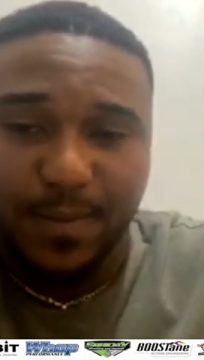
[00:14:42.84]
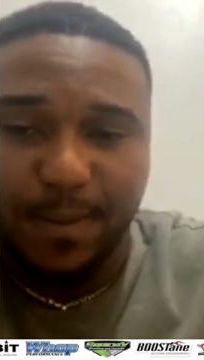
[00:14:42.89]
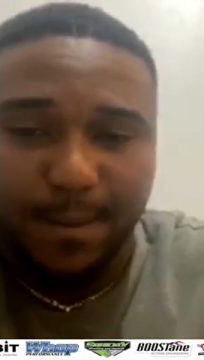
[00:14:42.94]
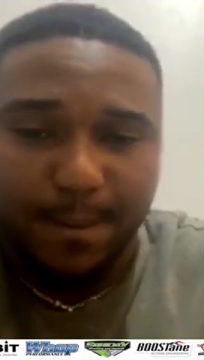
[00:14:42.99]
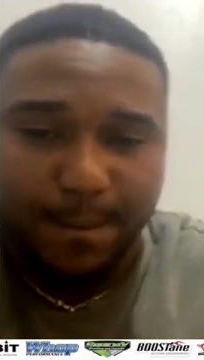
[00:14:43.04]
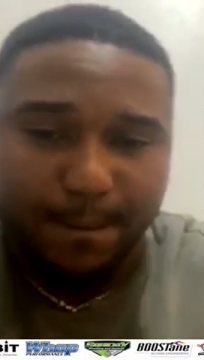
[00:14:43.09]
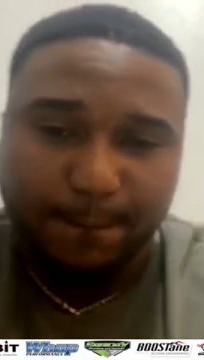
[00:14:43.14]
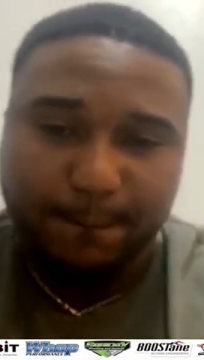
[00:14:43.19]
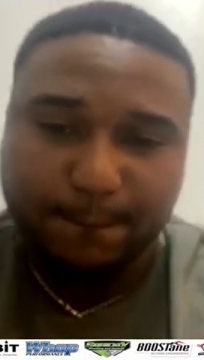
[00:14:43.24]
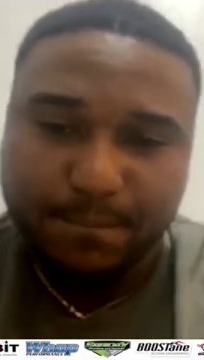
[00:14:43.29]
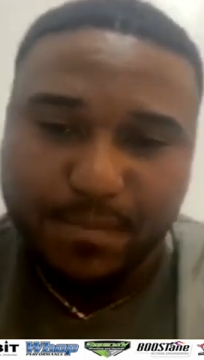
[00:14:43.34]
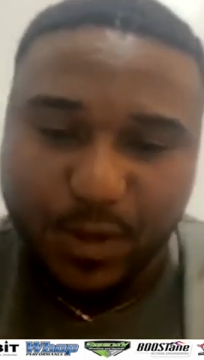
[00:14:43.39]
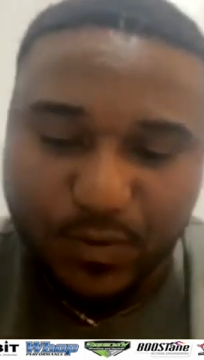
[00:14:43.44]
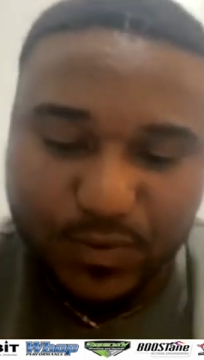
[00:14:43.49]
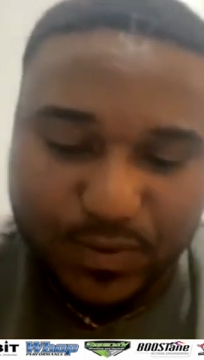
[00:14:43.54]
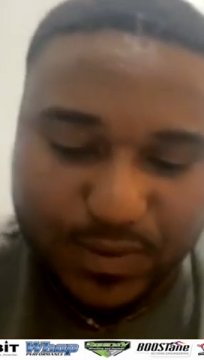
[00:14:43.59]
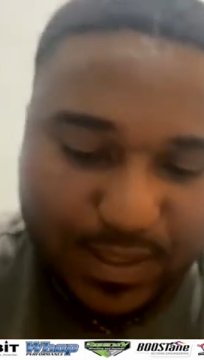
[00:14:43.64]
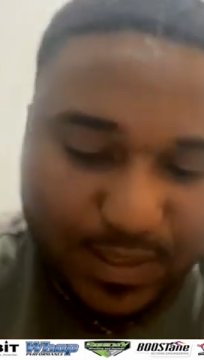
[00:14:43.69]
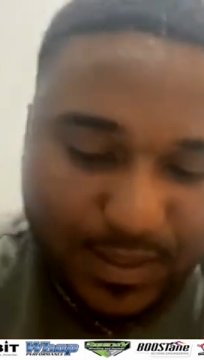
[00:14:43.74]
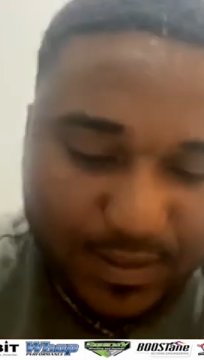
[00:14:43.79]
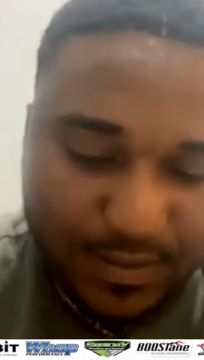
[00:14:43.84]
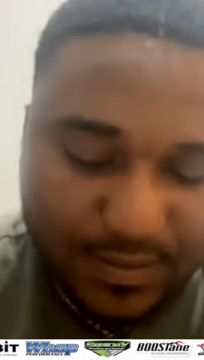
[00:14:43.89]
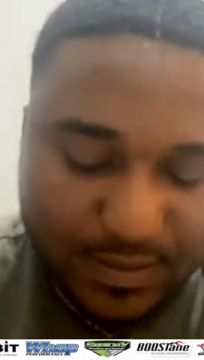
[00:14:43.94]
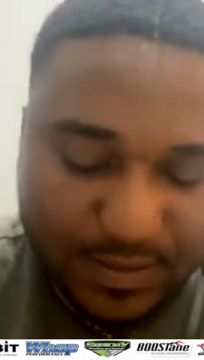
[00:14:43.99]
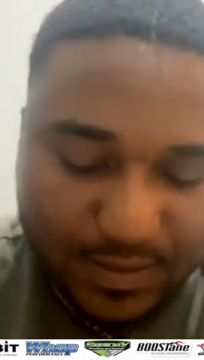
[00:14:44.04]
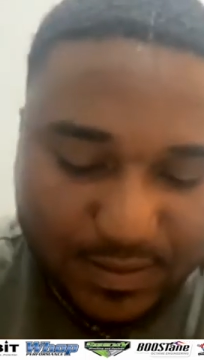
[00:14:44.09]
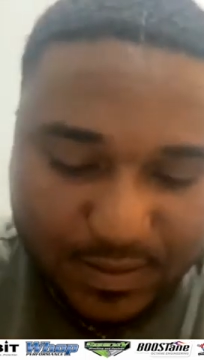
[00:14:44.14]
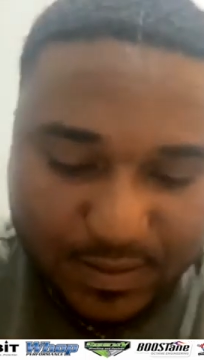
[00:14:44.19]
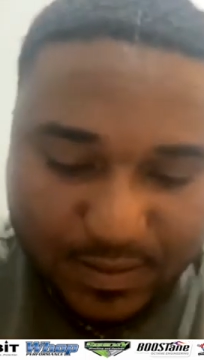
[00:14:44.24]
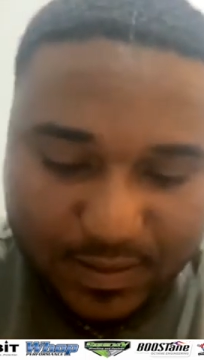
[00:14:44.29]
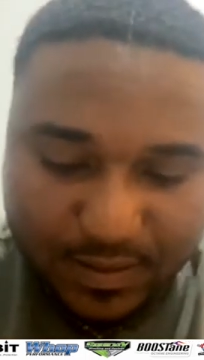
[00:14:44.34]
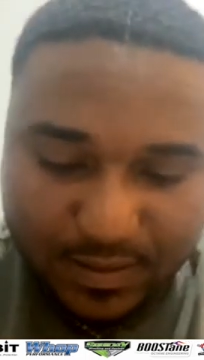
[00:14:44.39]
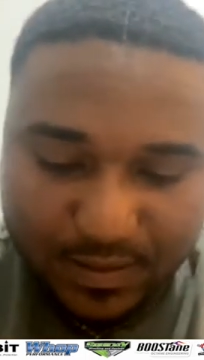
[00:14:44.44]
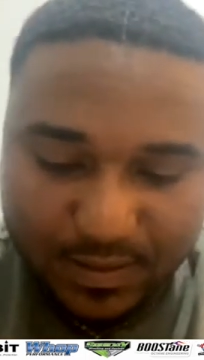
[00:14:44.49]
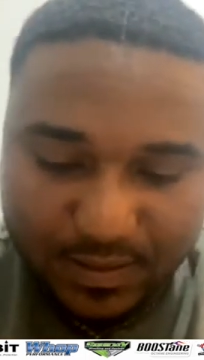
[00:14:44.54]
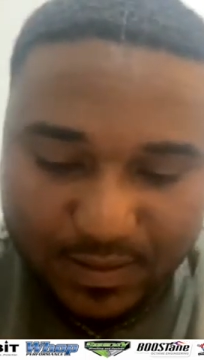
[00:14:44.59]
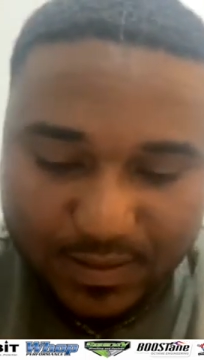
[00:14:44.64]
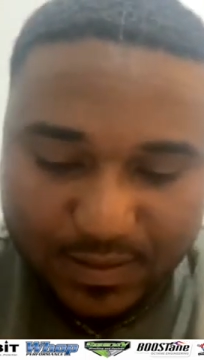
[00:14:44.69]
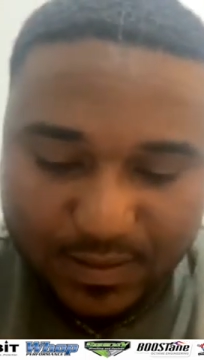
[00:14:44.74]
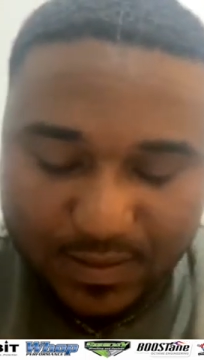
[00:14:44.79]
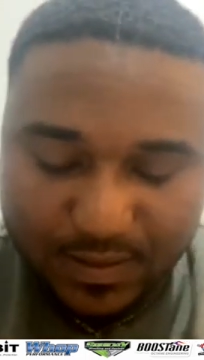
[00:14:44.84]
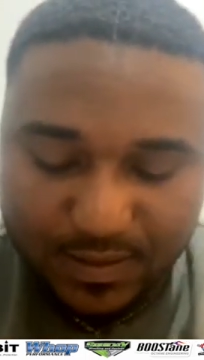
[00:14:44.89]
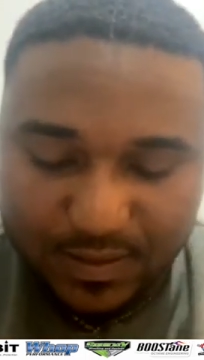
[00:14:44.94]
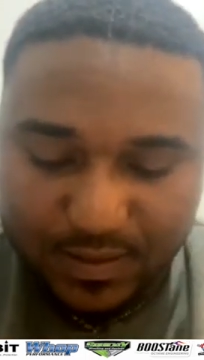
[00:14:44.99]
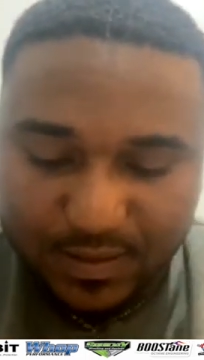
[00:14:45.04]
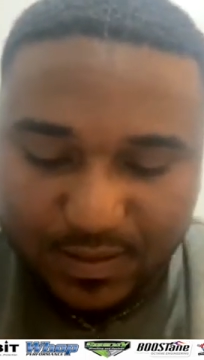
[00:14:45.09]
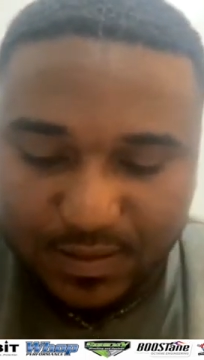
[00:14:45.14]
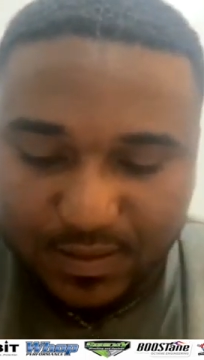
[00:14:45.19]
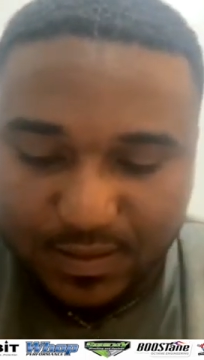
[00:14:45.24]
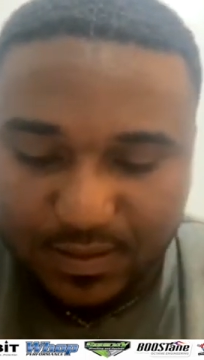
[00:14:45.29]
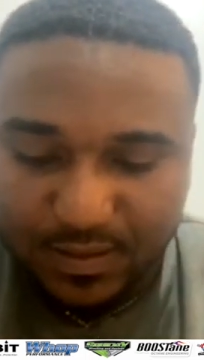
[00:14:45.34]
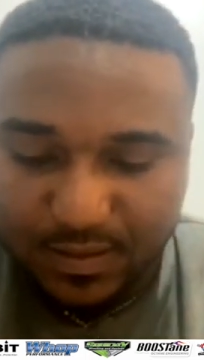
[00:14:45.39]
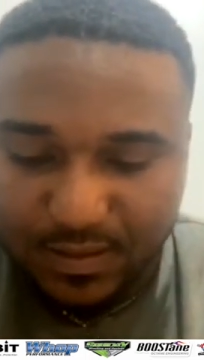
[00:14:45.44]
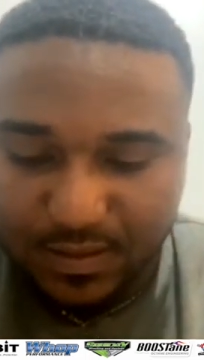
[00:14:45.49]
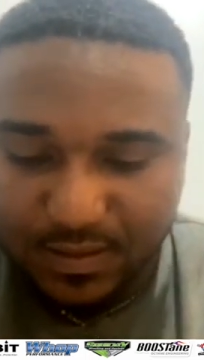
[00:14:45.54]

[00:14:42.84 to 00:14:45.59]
You are okay. Nobody was seriously injured though.